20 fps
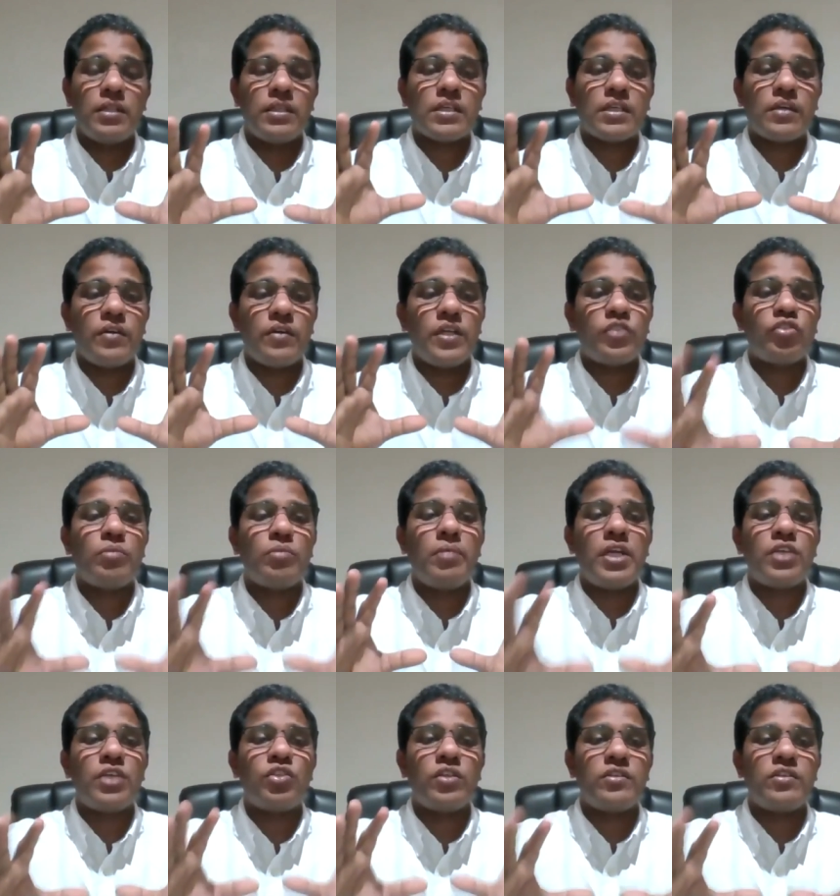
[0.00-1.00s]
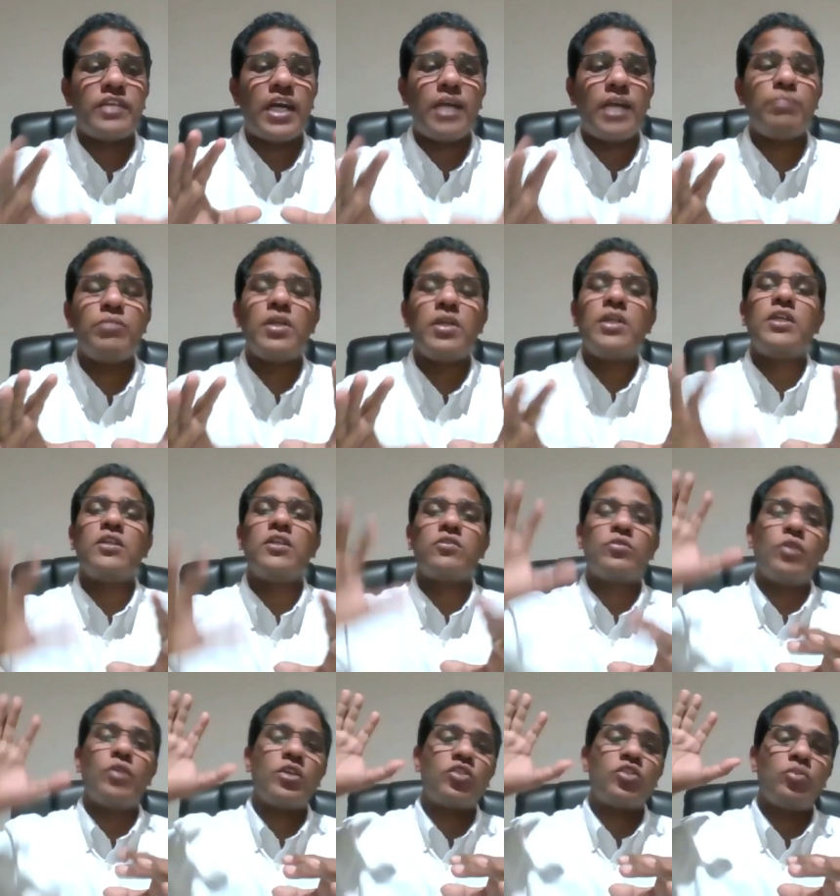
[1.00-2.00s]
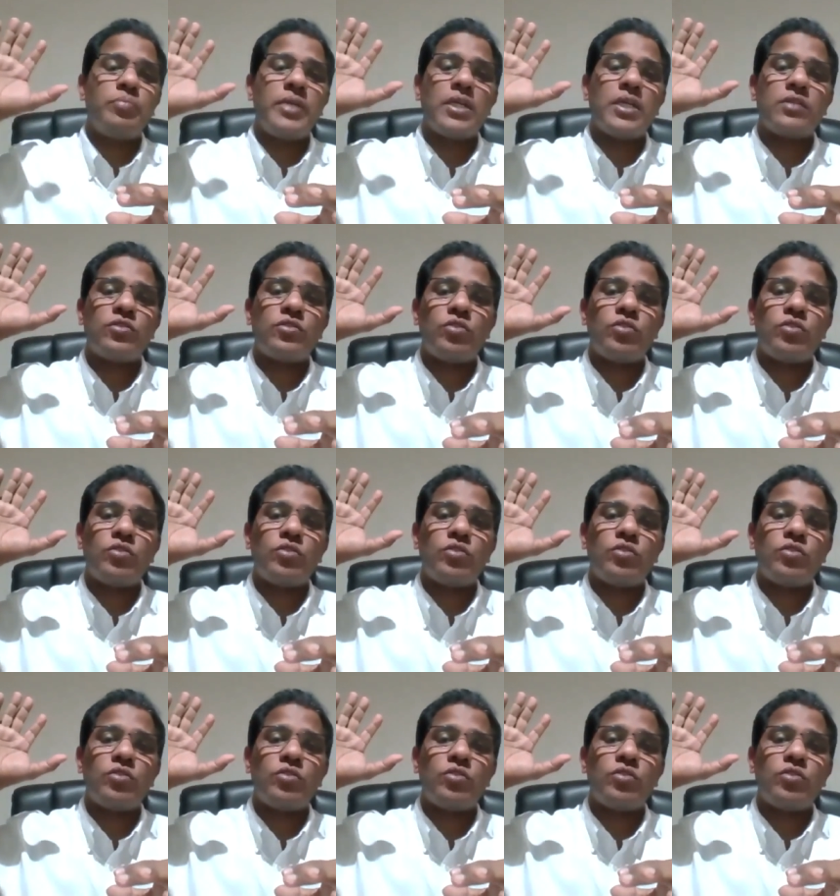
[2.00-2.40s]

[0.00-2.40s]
the great tribulation time is going to be a